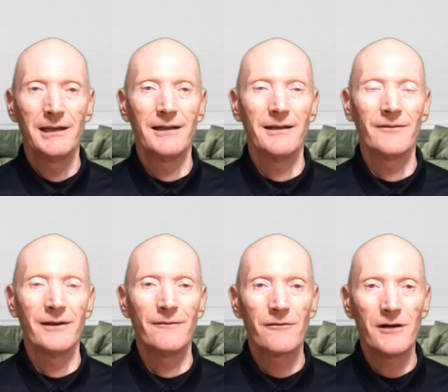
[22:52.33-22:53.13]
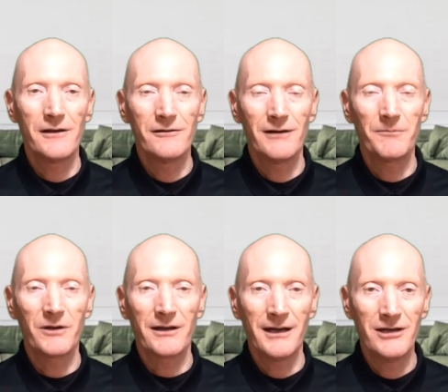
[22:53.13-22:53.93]
they've run your
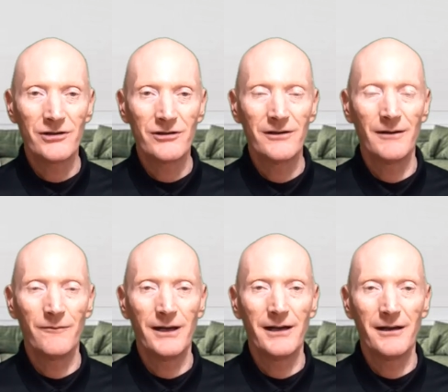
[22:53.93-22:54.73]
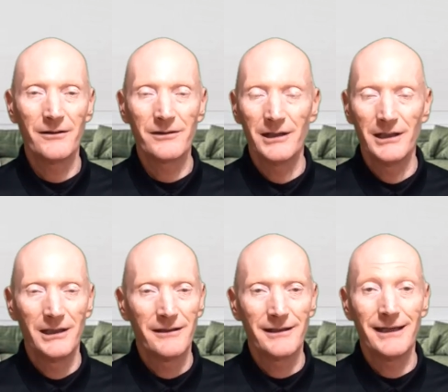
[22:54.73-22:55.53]
application, they've found
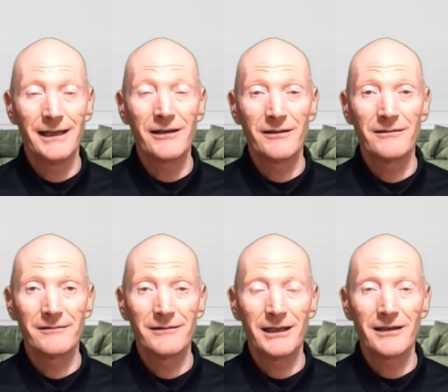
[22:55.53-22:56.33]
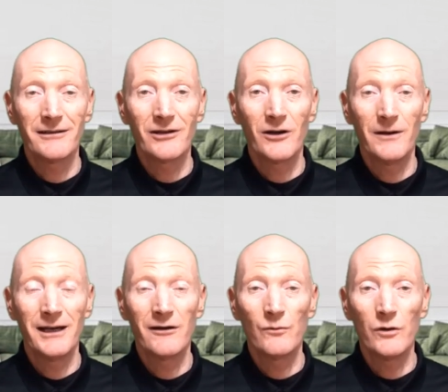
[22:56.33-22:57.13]
that they can go
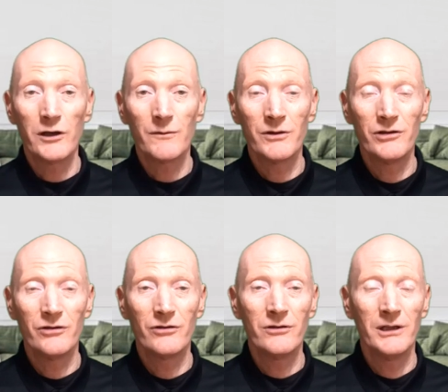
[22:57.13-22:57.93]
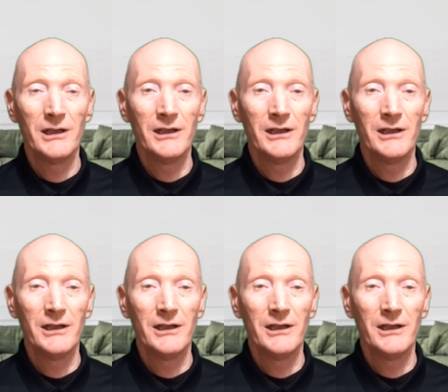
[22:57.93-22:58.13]
ahead and work with you